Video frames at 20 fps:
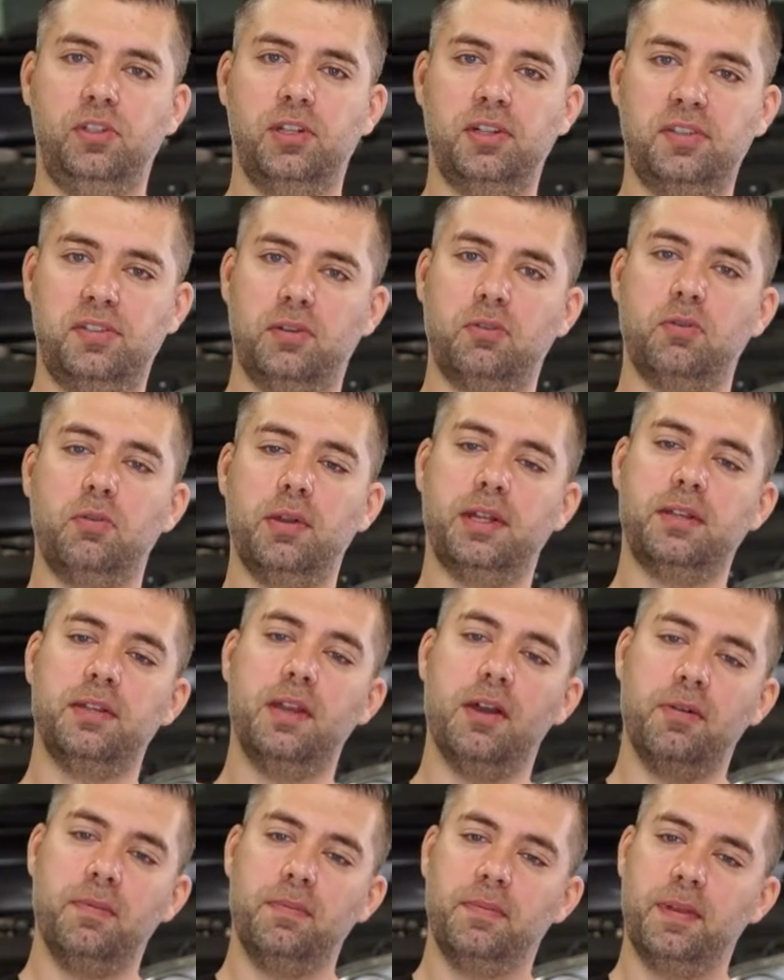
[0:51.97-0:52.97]
just a quick
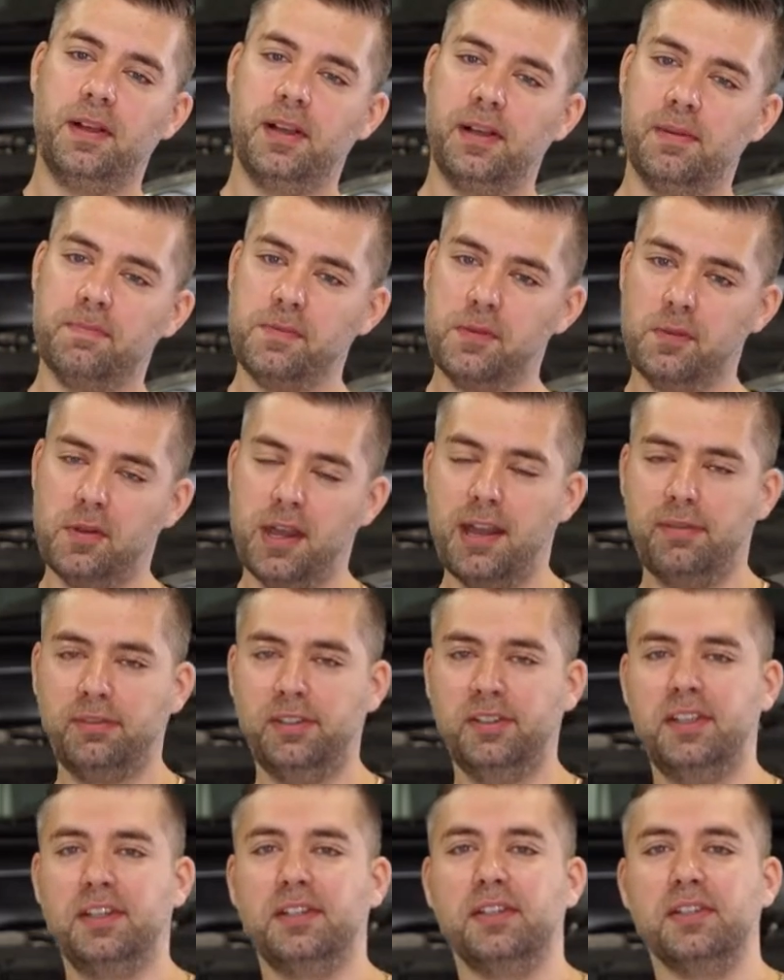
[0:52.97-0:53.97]
note, you have
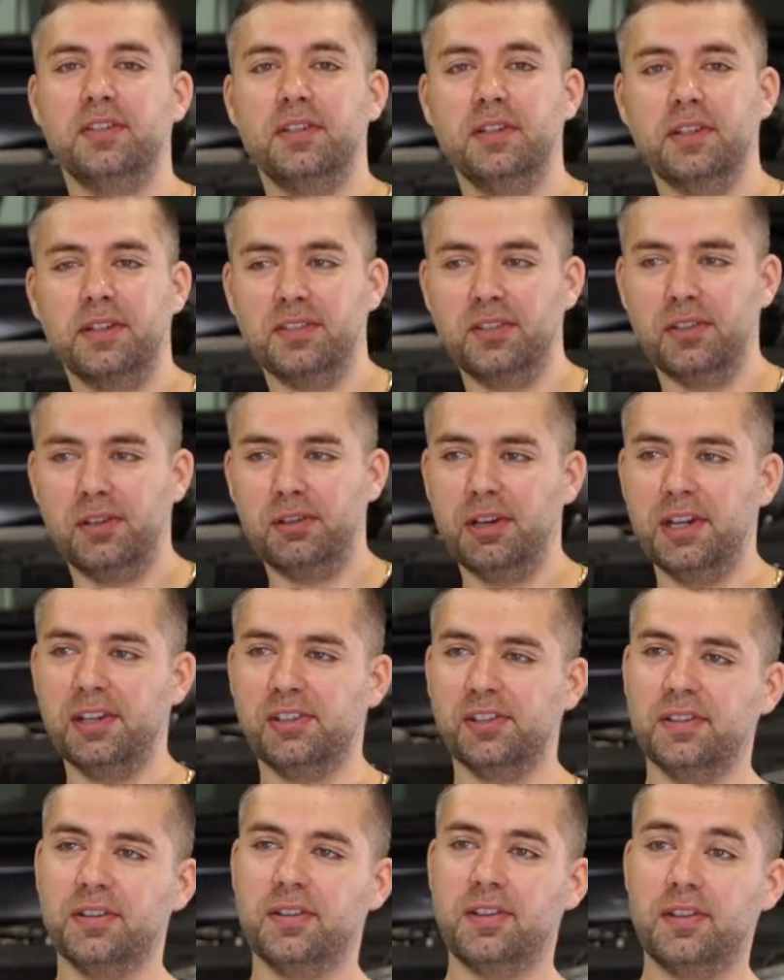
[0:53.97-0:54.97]
to take this into
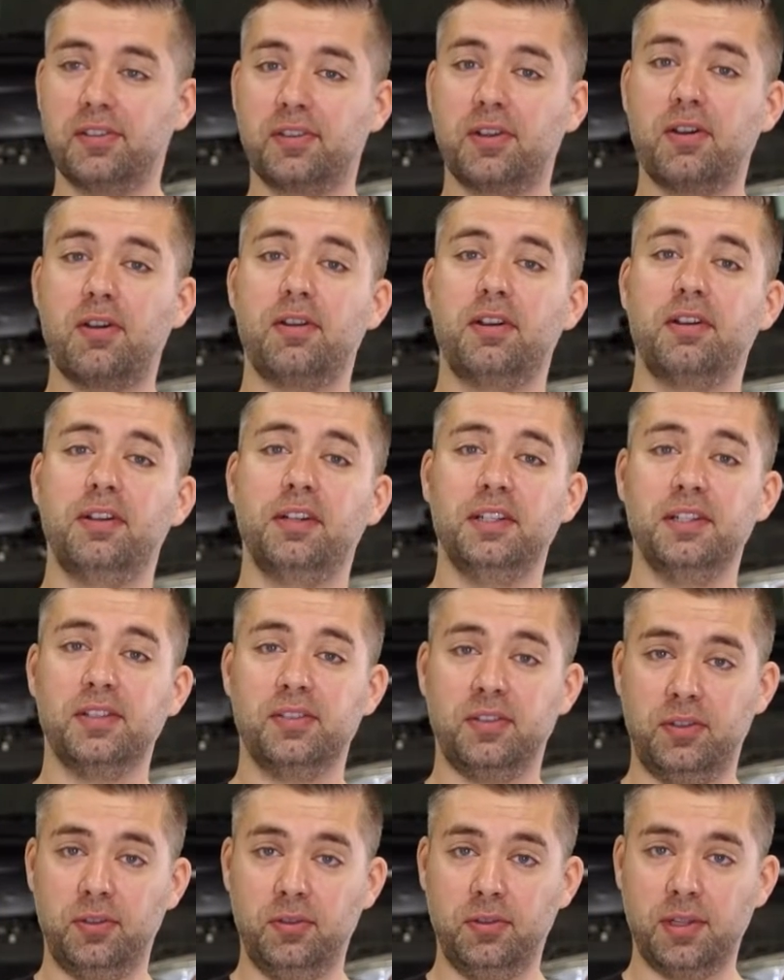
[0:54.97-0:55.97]
consideration. This car
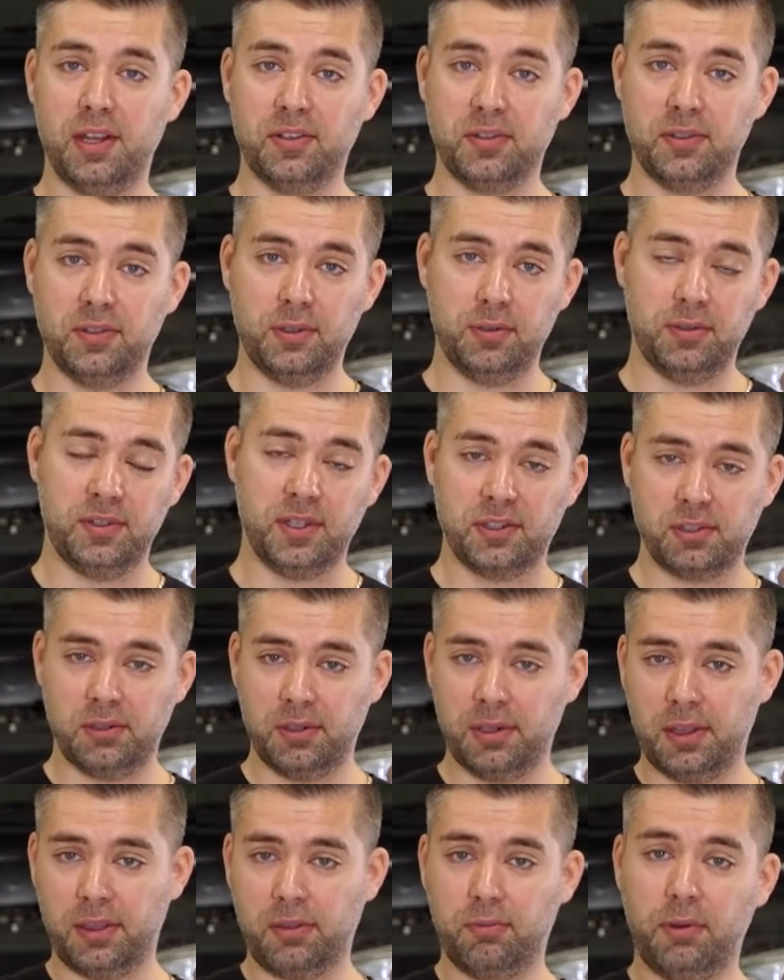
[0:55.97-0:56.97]
is a 2002. It's
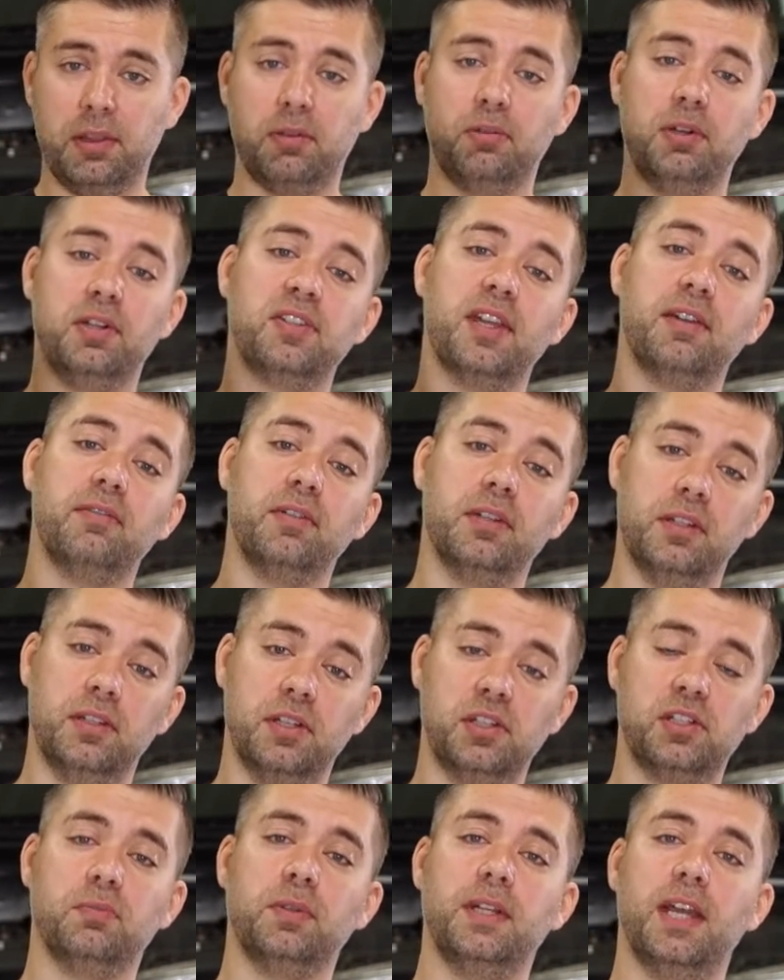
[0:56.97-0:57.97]
actually the 337
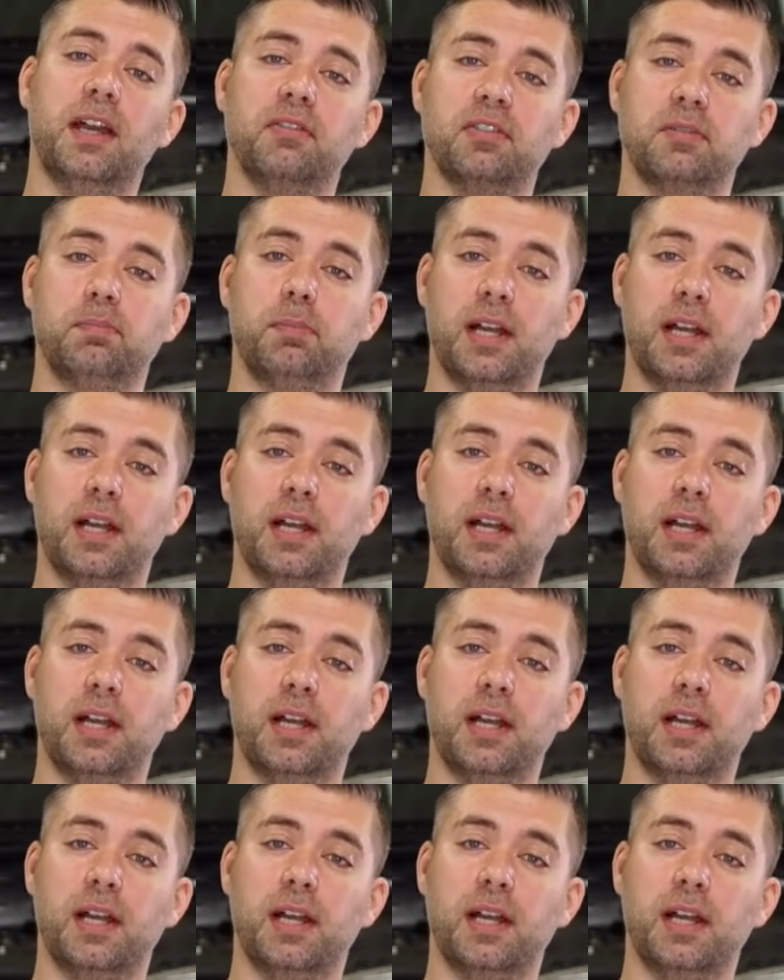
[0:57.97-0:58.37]
edition we have